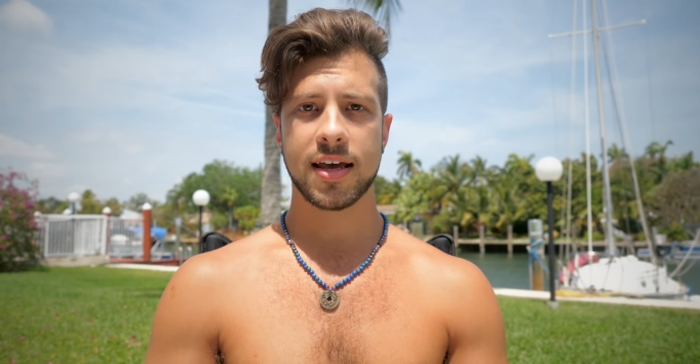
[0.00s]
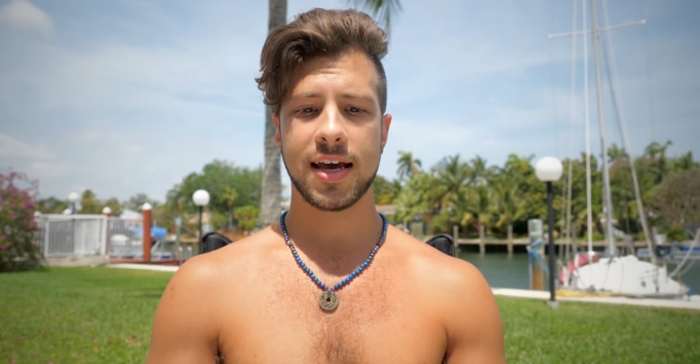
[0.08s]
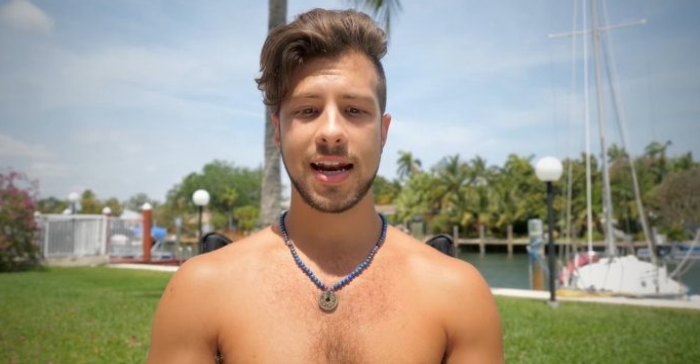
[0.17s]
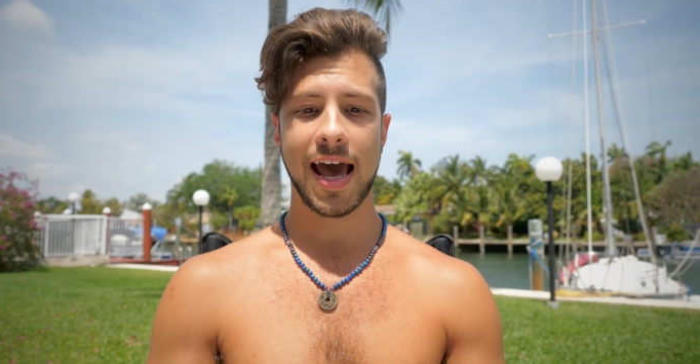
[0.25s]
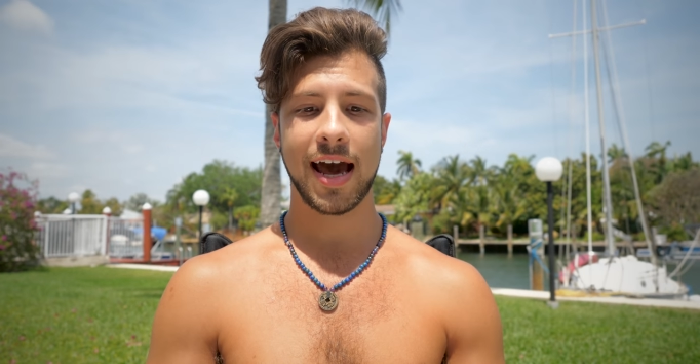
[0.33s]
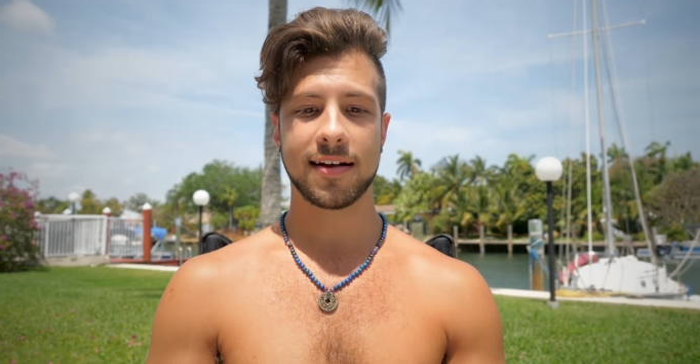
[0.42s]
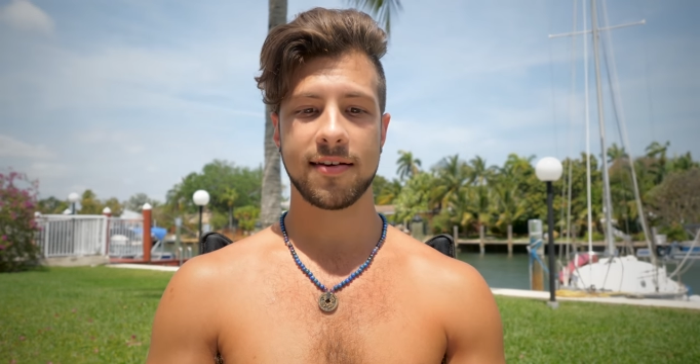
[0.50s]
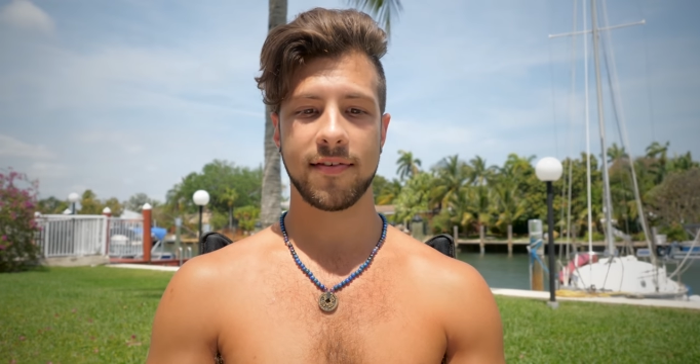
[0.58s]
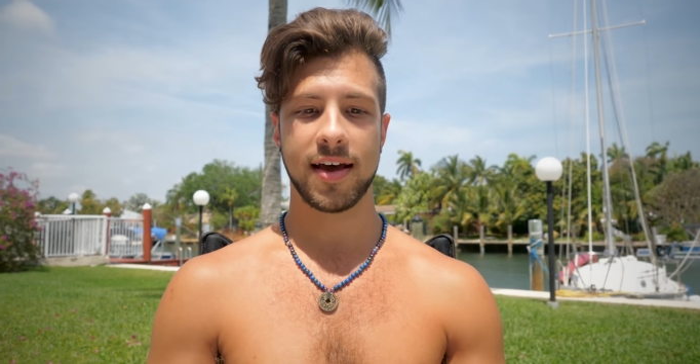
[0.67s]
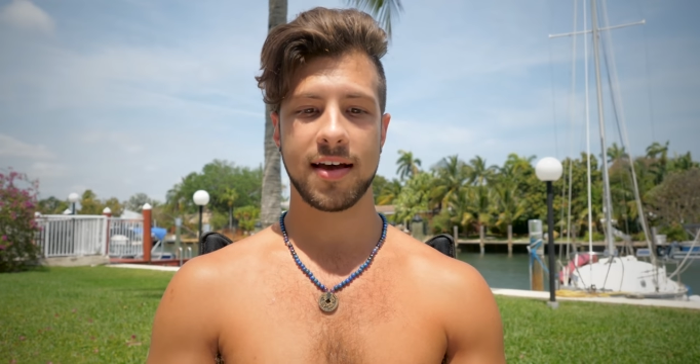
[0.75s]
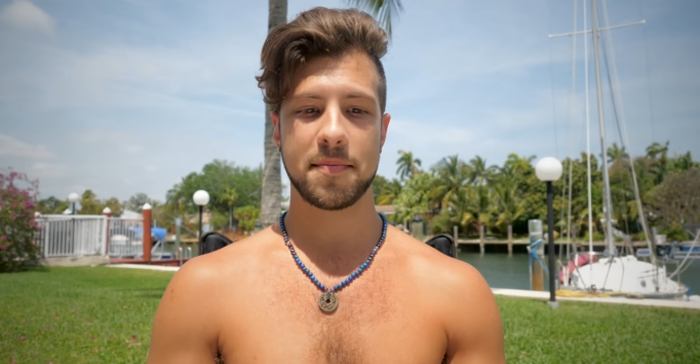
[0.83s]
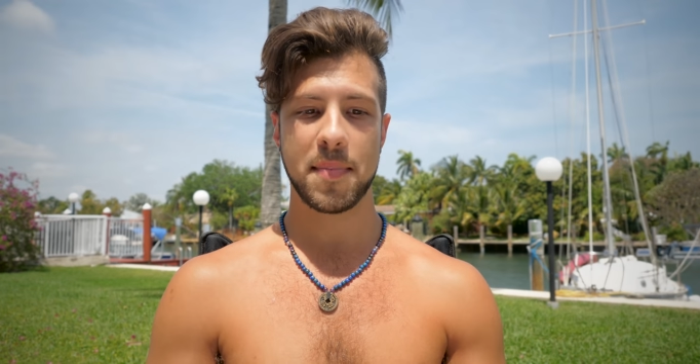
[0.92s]
can
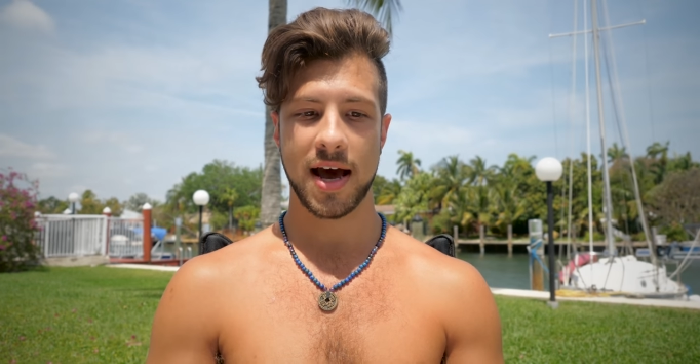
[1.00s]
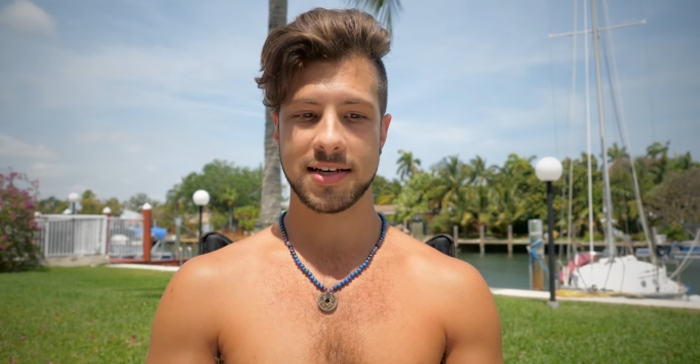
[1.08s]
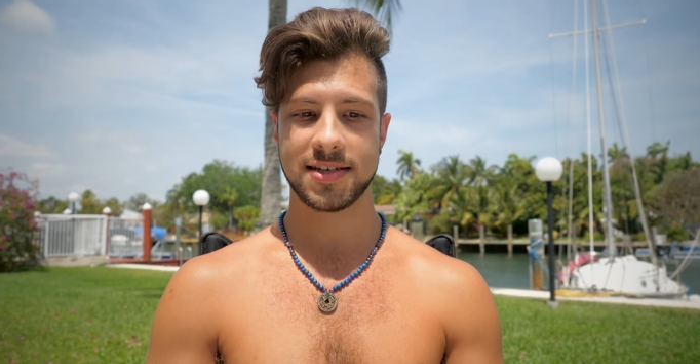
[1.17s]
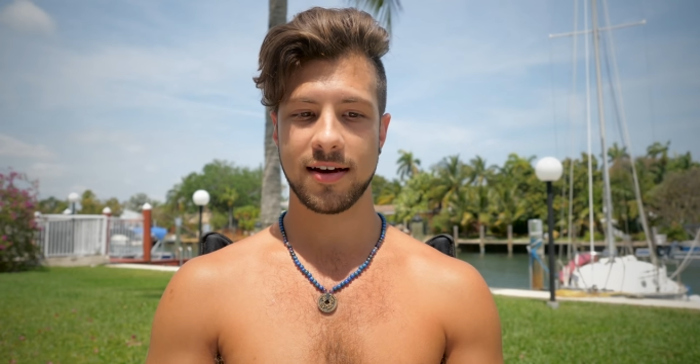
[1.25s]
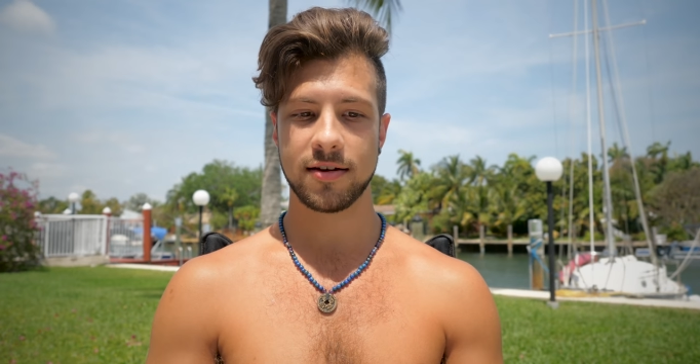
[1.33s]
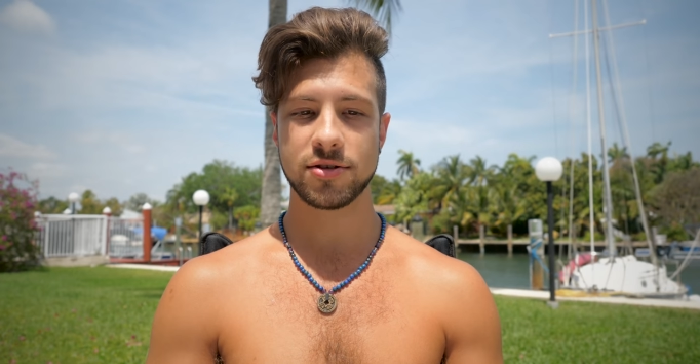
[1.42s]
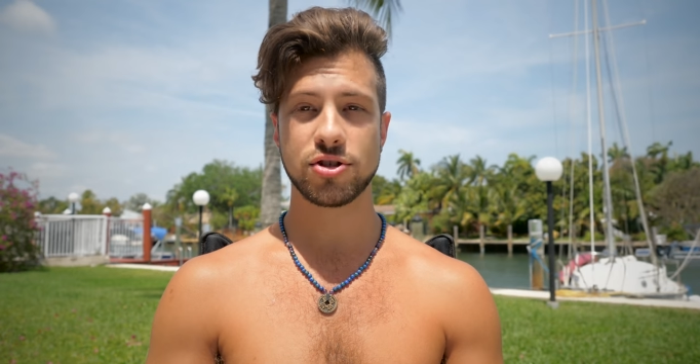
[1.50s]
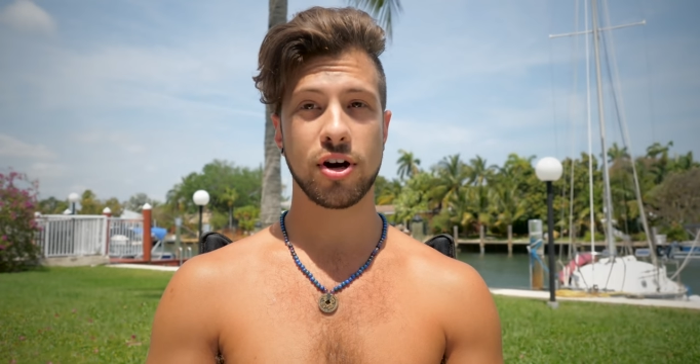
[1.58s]
activate mast cells.